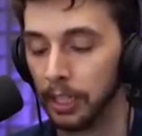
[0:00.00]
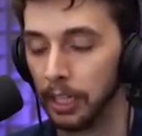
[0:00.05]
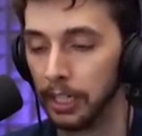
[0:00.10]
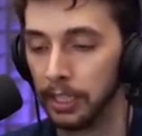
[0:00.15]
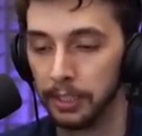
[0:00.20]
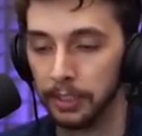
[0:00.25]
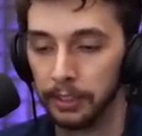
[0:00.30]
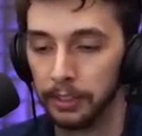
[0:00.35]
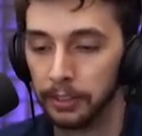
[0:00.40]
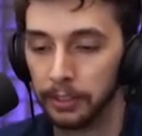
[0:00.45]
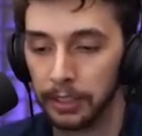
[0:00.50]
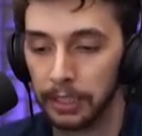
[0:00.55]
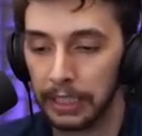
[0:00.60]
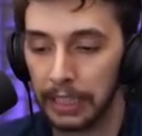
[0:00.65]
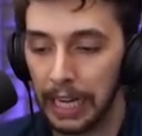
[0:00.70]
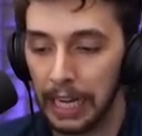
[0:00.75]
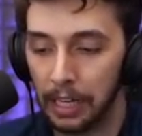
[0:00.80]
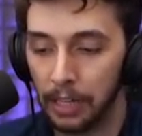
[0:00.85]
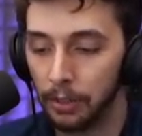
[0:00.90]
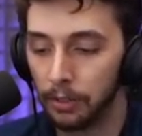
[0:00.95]
And
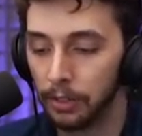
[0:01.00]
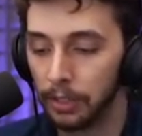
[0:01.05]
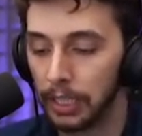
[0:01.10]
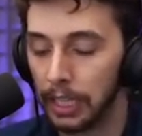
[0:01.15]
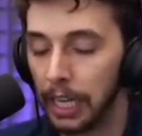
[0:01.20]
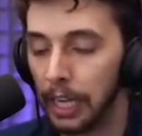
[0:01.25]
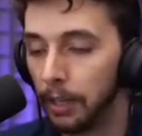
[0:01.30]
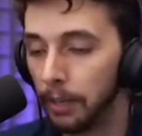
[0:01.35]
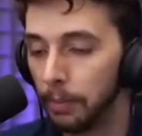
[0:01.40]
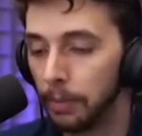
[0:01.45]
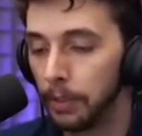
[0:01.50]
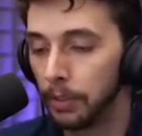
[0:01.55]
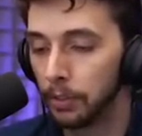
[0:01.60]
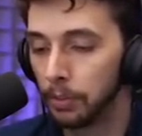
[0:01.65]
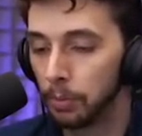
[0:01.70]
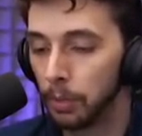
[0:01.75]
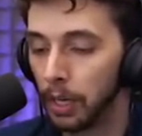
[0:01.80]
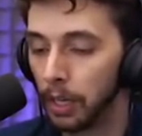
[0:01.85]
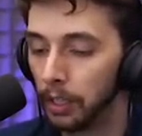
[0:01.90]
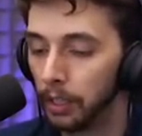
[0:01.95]
now the game
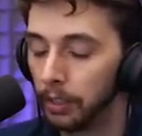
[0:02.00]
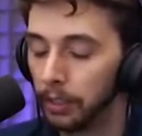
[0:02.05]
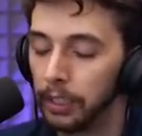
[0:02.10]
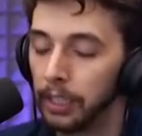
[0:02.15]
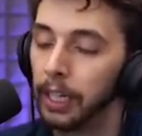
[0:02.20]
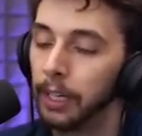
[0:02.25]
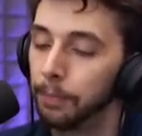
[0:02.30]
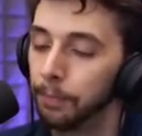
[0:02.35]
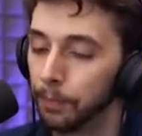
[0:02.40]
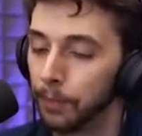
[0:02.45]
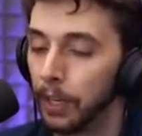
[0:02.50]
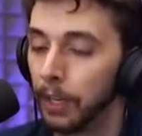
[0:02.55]
is, well, yep,